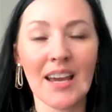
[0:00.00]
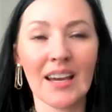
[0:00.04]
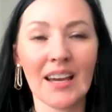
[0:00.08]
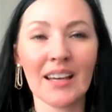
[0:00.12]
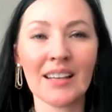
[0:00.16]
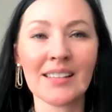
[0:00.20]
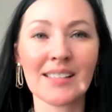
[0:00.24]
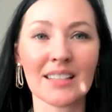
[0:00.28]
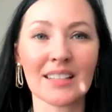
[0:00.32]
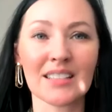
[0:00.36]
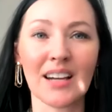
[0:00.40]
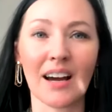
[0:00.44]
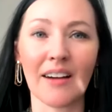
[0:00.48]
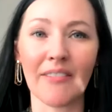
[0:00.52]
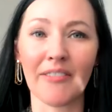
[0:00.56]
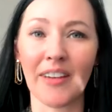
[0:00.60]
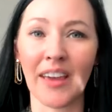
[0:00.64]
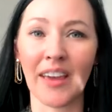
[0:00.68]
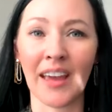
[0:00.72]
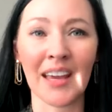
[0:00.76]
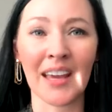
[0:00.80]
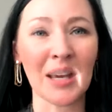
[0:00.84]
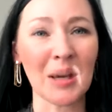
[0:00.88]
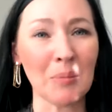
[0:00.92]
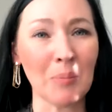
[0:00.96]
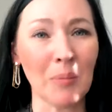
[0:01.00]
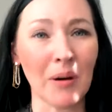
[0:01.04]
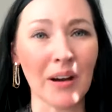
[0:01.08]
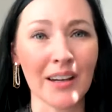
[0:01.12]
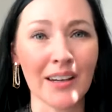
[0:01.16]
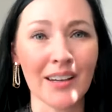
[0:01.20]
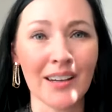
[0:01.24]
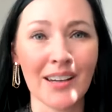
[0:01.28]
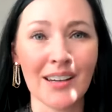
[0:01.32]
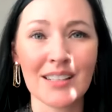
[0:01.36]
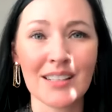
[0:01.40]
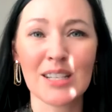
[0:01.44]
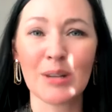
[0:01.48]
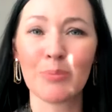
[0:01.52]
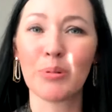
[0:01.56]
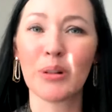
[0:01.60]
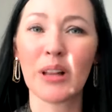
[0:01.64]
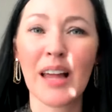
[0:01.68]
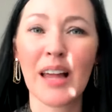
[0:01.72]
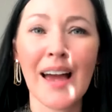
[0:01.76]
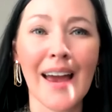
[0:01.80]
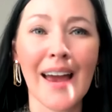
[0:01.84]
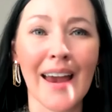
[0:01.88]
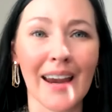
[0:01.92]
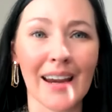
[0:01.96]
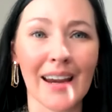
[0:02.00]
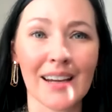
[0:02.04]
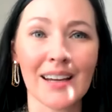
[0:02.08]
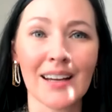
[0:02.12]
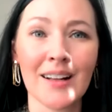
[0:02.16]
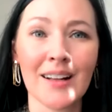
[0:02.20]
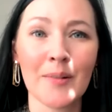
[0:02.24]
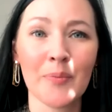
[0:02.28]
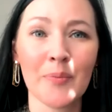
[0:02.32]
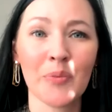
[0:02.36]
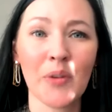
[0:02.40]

it's a tough game to play